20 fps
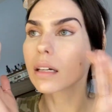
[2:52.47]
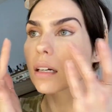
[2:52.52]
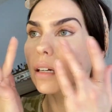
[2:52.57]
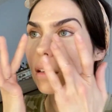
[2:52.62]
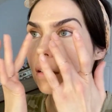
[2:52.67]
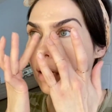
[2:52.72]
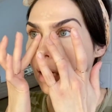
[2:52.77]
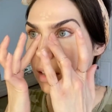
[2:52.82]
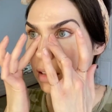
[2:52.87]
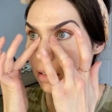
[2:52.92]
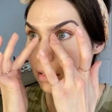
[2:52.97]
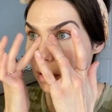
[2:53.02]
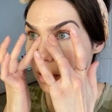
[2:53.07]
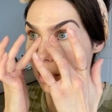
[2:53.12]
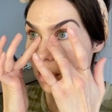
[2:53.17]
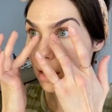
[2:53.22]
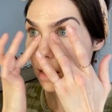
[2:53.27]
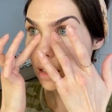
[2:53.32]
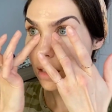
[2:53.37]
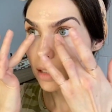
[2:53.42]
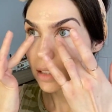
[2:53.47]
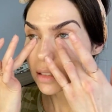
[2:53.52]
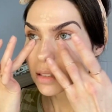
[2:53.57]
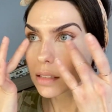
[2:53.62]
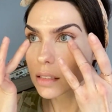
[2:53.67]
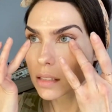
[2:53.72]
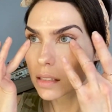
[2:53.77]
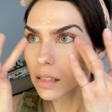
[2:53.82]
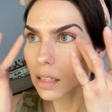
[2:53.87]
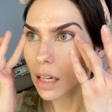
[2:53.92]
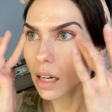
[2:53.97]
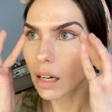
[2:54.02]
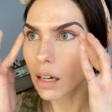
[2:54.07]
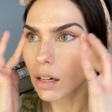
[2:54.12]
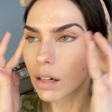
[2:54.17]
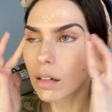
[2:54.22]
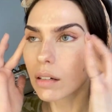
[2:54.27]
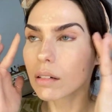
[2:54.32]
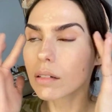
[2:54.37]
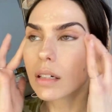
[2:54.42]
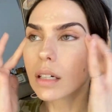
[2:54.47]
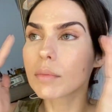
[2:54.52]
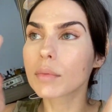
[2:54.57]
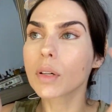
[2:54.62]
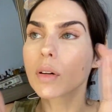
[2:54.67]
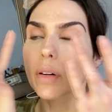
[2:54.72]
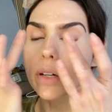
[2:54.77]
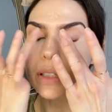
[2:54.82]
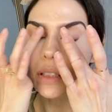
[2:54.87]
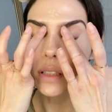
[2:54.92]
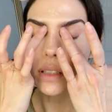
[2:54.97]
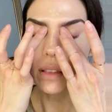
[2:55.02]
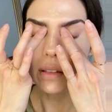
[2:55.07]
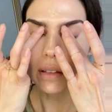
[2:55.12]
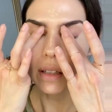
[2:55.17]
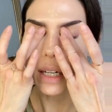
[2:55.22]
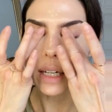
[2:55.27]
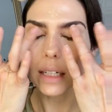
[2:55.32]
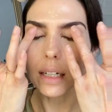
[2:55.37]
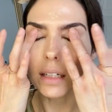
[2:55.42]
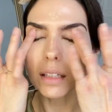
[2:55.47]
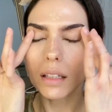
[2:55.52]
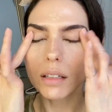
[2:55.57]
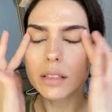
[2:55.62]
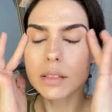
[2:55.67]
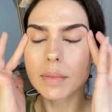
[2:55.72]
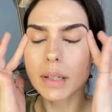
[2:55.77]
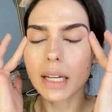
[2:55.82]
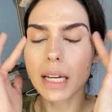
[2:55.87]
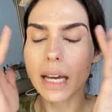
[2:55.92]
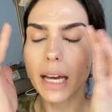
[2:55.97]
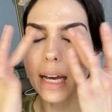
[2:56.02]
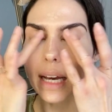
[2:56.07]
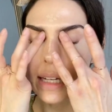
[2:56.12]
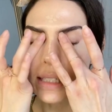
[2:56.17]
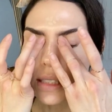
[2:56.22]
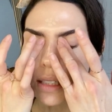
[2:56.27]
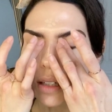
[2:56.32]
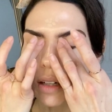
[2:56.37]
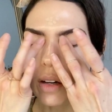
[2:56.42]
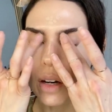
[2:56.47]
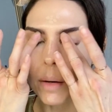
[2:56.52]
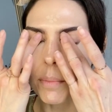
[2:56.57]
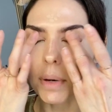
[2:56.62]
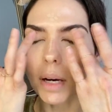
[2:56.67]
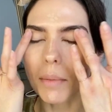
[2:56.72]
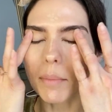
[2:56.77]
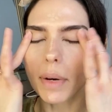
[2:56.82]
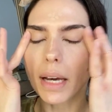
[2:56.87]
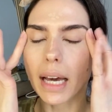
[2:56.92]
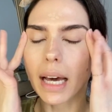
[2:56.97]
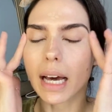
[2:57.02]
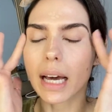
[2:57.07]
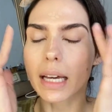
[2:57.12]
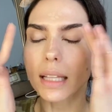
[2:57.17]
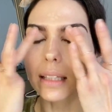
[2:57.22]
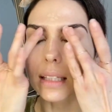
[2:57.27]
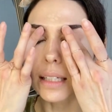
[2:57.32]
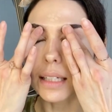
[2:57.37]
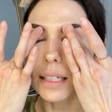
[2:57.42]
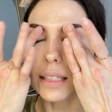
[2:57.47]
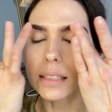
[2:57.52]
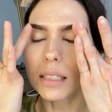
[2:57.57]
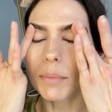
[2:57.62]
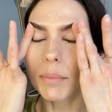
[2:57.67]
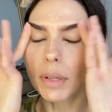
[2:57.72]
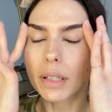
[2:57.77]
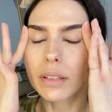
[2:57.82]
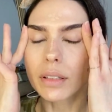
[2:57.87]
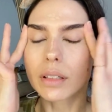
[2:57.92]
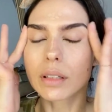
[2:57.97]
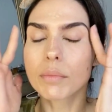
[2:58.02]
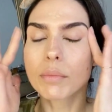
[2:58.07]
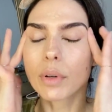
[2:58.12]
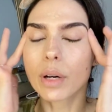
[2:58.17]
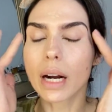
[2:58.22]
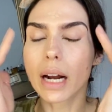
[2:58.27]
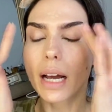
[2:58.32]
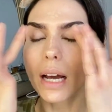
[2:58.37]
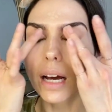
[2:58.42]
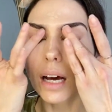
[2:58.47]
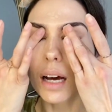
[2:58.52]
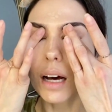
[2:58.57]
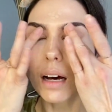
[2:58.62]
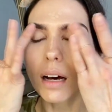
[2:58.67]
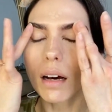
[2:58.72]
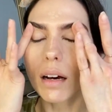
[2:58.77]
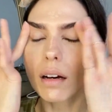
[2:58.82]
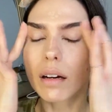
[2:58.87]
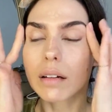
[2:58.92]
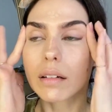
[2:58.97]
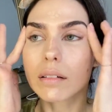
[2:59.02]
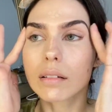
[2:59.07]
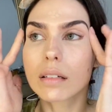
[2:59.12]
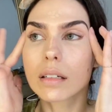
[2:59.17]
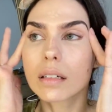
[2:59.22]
Okay. So I'm going to kind of close my eyes and go up on my eyelids, up under the brow.